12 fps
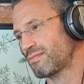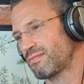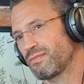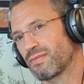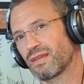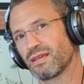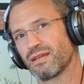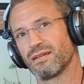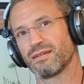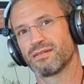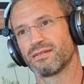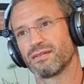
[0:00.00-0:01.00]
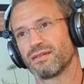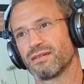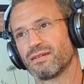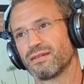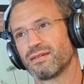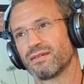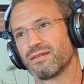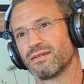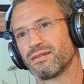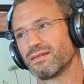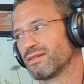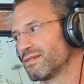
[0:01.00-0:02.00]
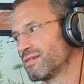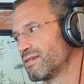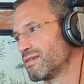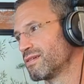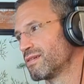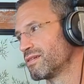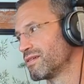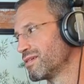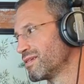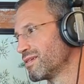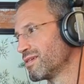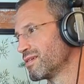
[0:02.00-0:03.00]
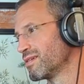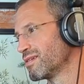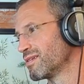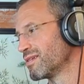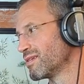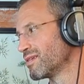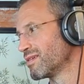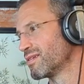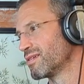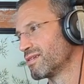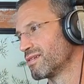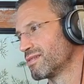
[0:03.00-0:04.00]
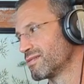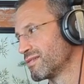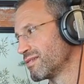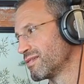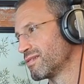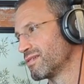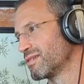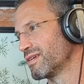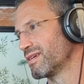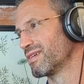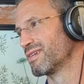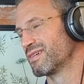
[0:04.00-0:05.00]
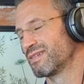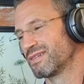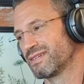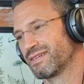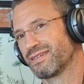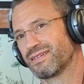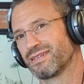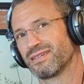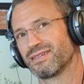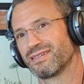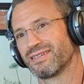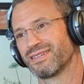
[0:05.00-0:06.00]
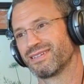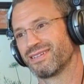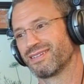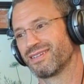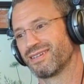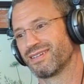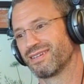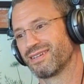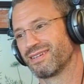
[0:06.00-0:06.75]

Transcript: This person isn't speaking.